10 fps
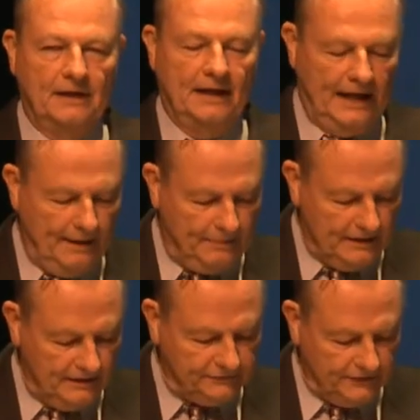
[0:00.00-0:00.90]

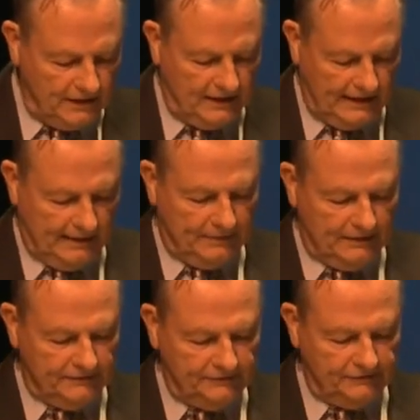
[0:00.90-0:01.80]
happiness and
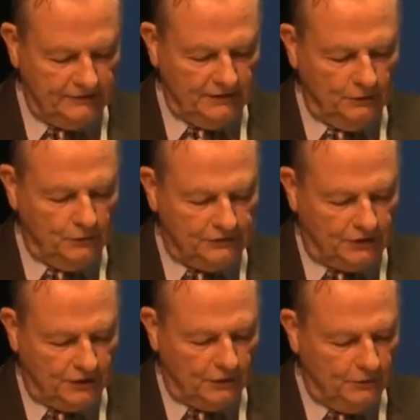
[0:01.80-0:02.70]
unhappiness, which
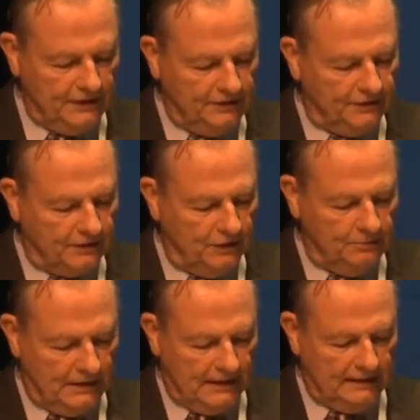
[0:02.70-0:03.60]
occur within your own
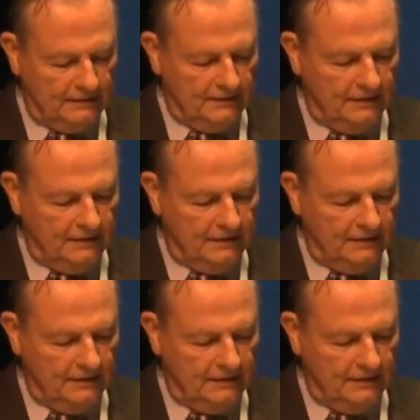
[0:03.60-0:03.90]
mind,